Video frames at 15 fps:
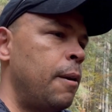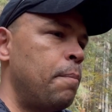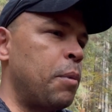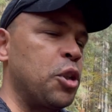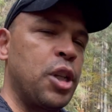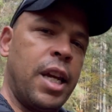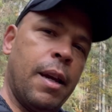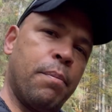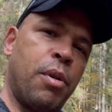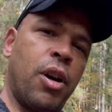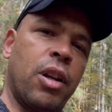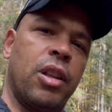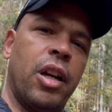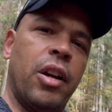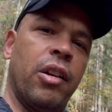But you can't
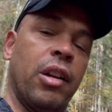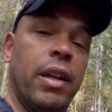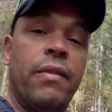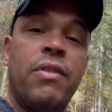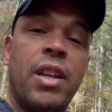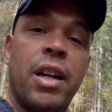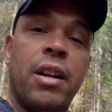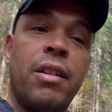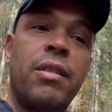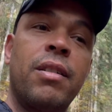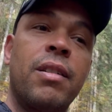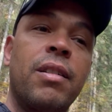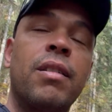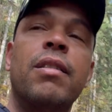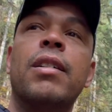park there and live there.
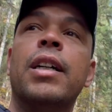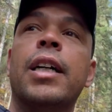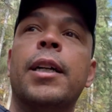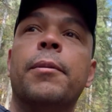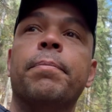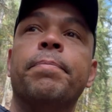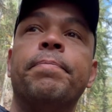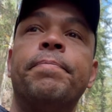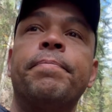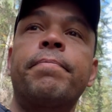Um,